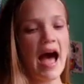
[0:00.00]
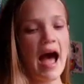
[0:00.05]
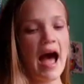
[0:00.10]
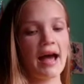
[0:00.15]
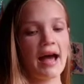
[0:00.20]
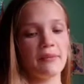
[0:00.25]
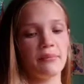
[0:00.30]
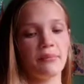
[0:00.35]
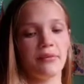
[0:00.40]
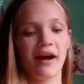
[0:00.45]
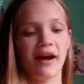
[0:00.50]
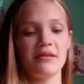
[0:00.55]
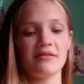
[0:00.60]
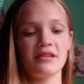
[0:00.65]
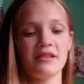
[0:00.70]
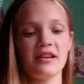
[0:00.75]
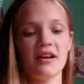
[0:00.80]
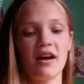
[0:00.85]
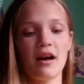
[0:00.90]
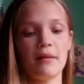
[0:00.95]
Hi,
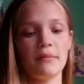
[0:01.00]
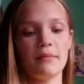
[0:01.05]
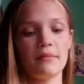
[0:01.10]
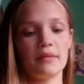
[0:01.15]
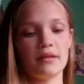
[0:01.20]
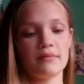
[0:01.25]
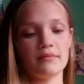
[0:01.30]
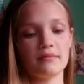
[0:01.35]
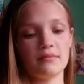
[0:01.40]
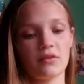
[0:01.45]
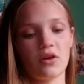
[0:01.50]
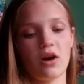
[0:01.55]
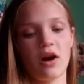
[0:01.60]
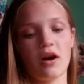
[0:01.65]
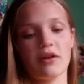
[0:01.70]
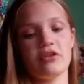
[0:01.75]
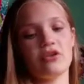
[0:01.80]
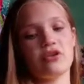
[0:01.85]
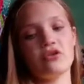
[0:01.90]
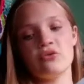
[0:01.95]
Briley got me got
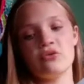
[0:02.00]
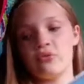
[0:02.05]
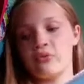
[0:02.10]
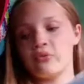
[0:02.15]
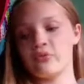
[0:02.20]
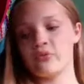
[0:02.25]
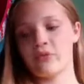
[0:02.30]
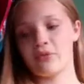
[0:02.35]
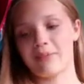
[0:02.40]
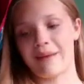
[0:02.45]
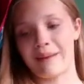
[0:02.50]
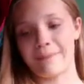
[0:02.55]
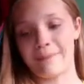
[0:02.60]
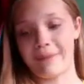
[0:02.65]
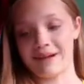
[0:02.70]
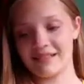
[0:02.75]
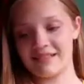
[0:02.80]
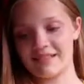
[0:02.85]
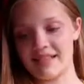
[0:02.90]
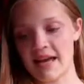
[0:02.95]
you for my
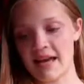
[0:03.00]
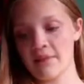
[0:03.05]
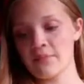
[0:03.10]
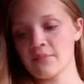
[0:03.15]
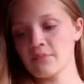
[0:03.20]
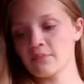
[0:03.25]
birthday.